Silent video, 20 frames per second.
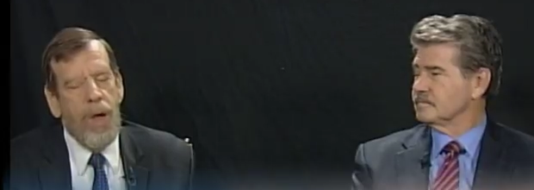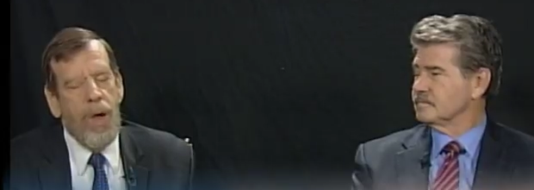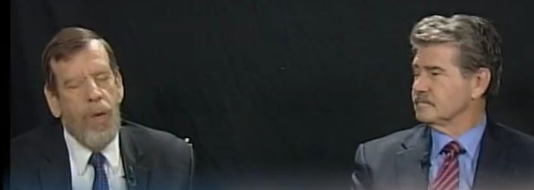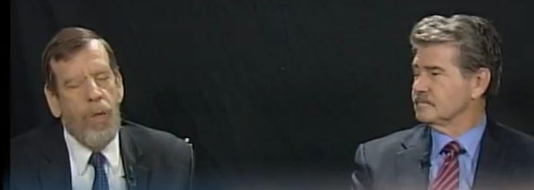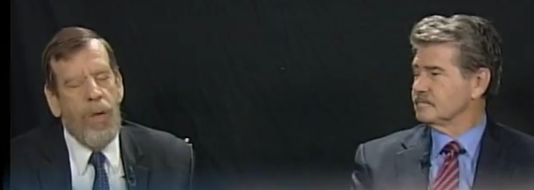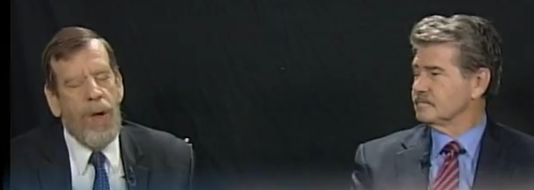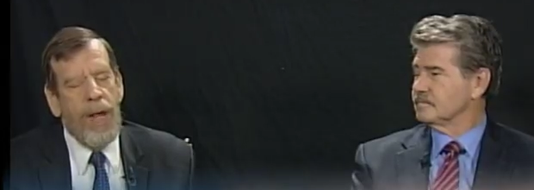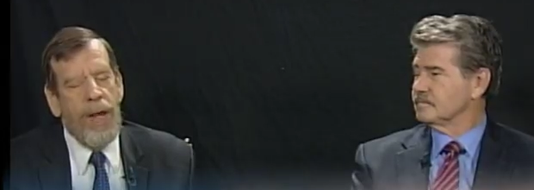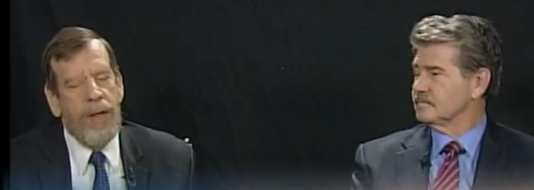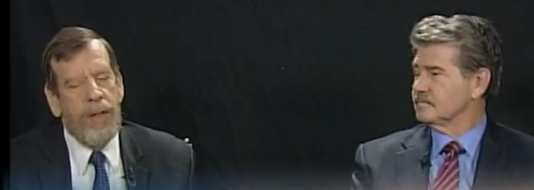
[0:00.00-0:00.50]

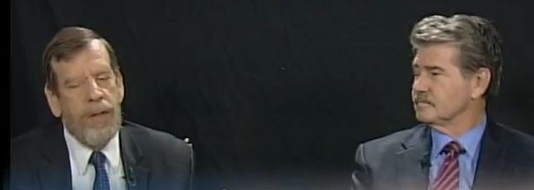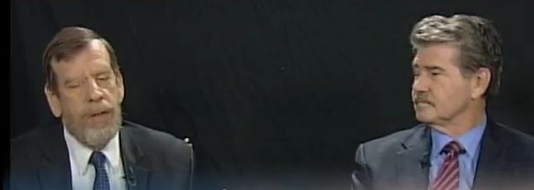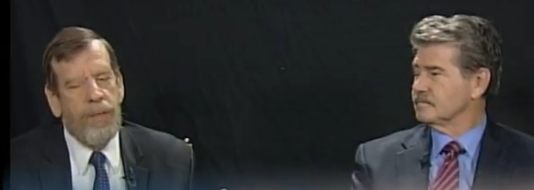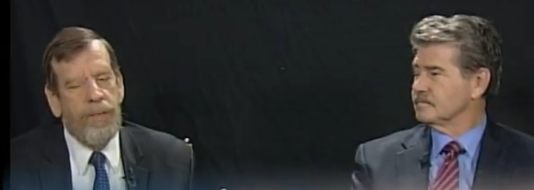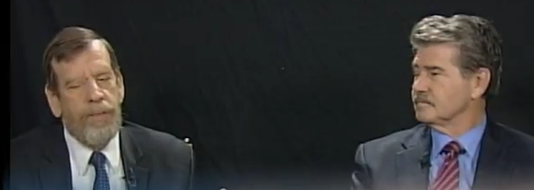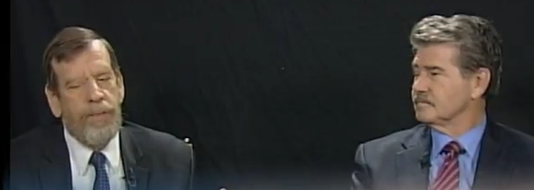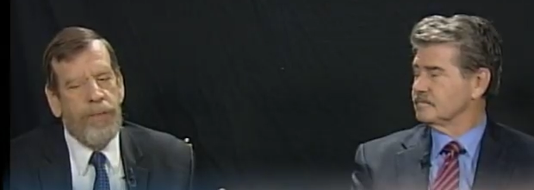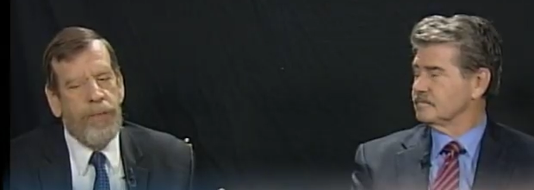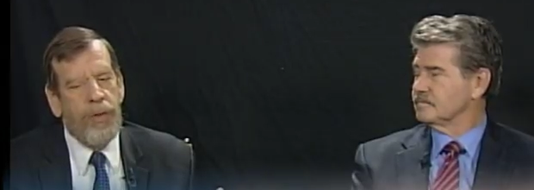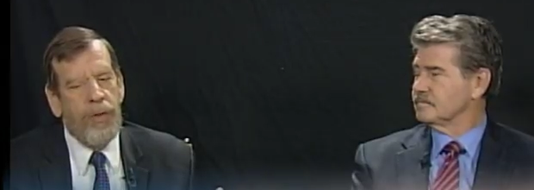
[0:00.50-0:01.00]

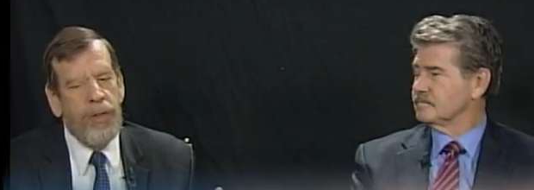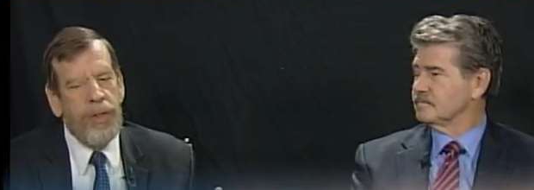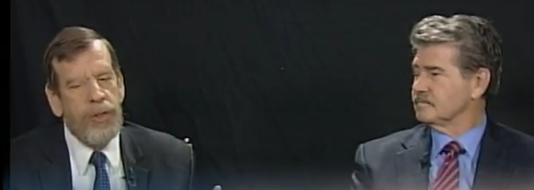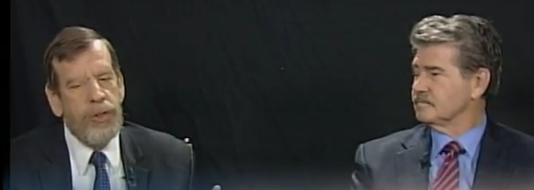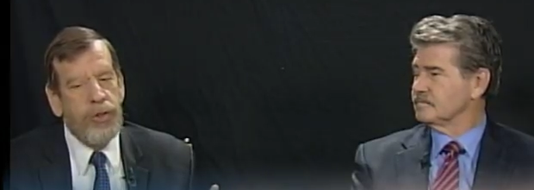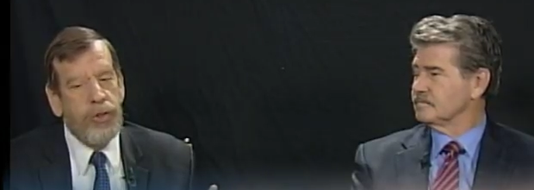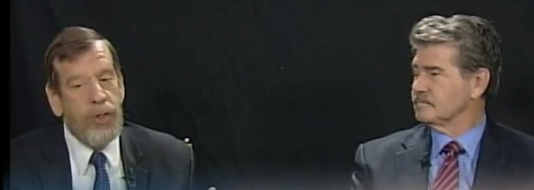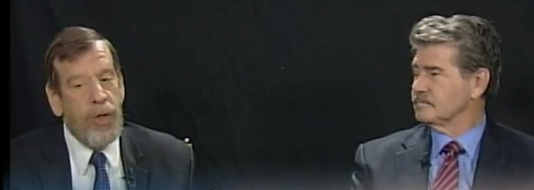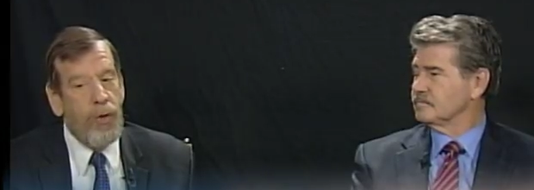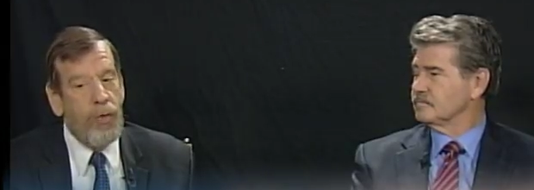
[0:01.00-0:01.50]
Speaker 1: when Bernie
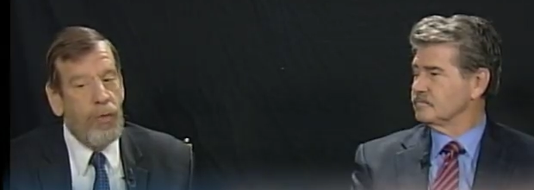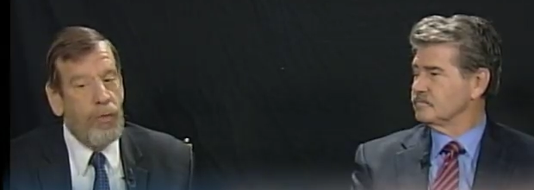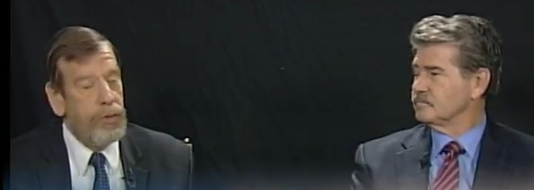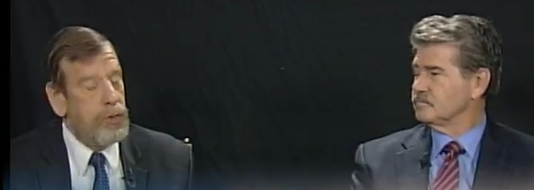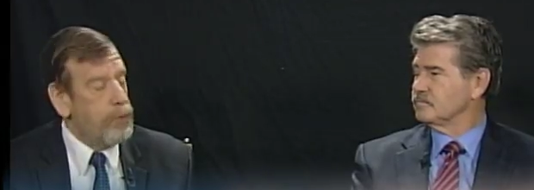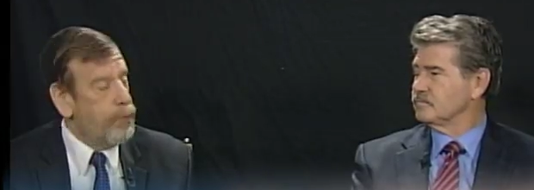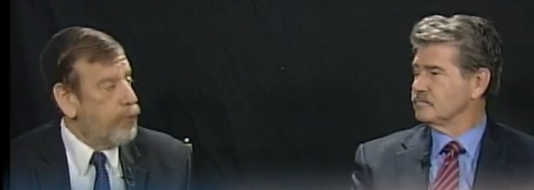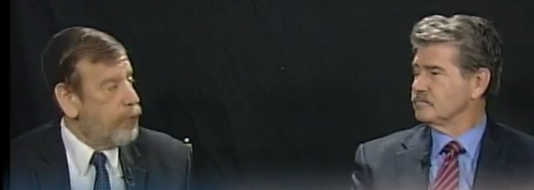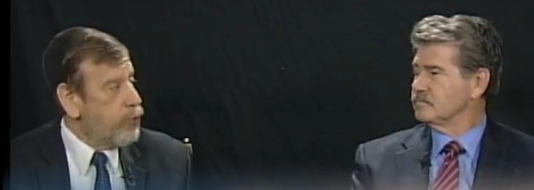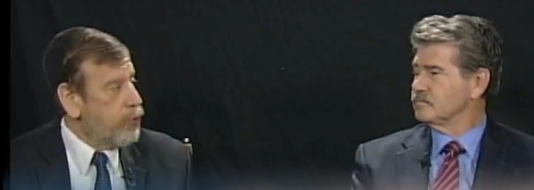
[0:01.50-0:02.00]
Stone
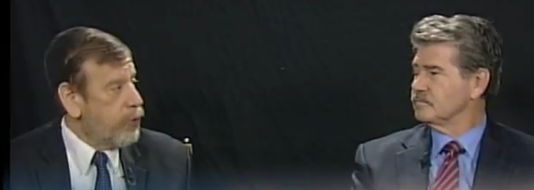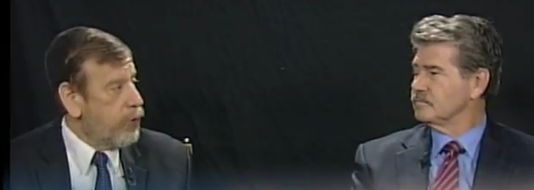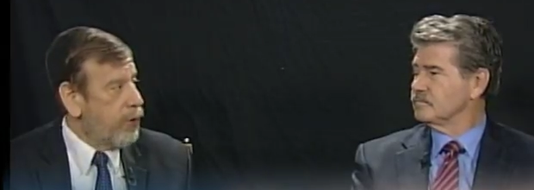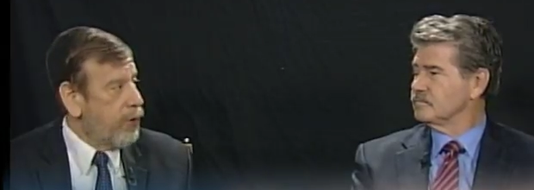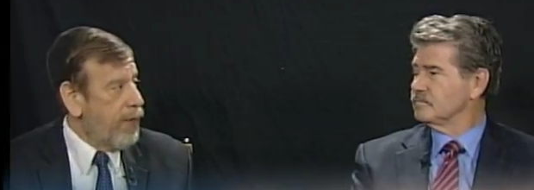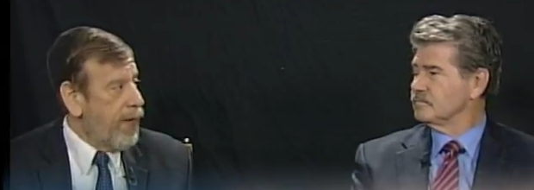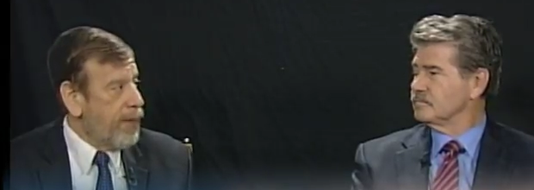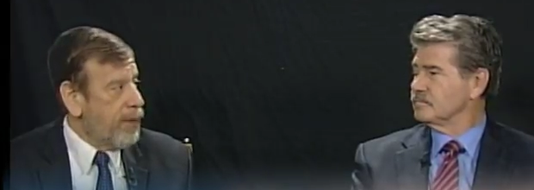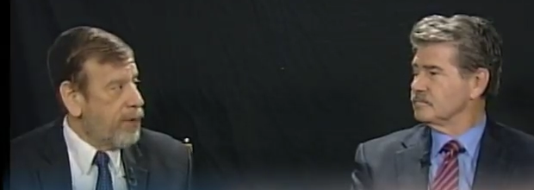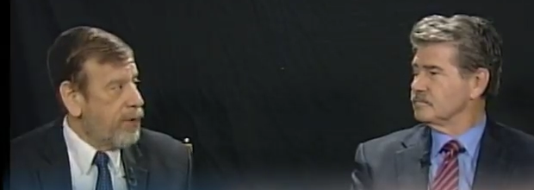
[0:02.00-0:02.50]
was first
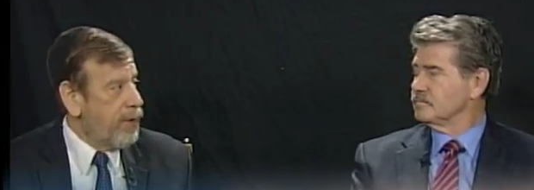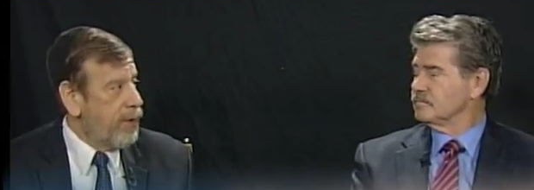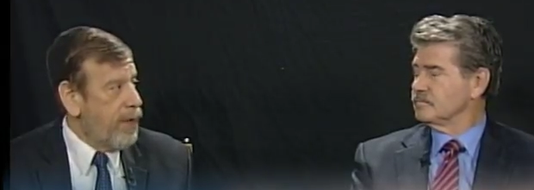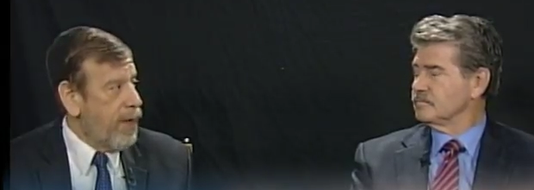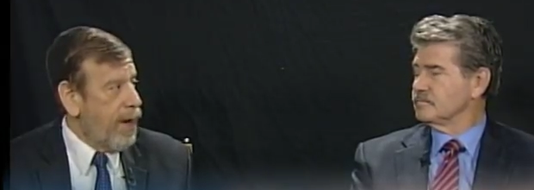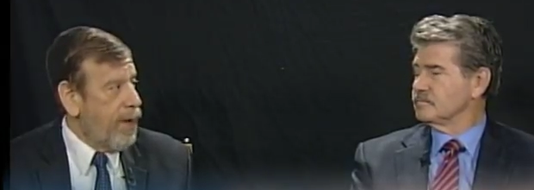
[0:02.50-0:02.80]
elected.